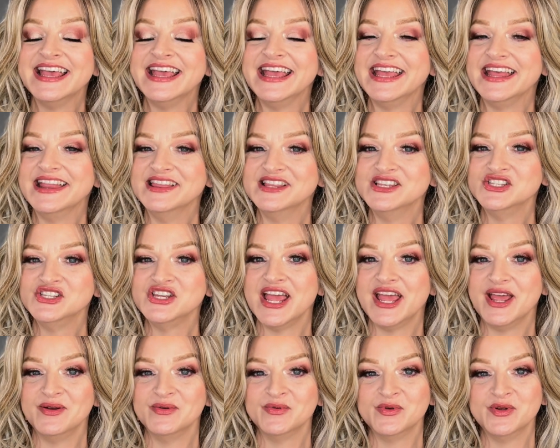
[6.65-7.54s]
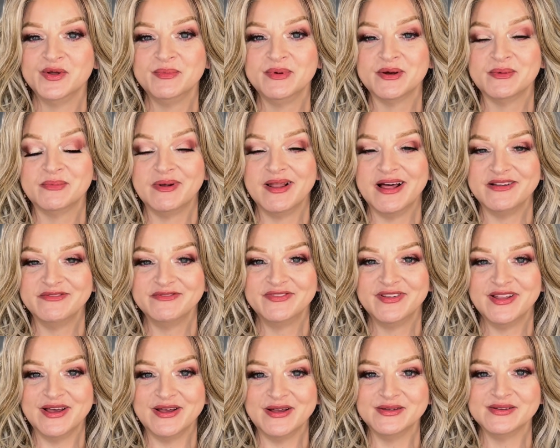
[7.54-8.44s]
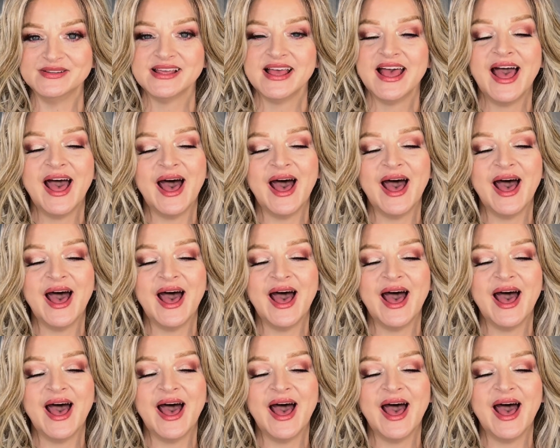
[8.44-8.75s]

in the shade Rootbeer Blonde Float.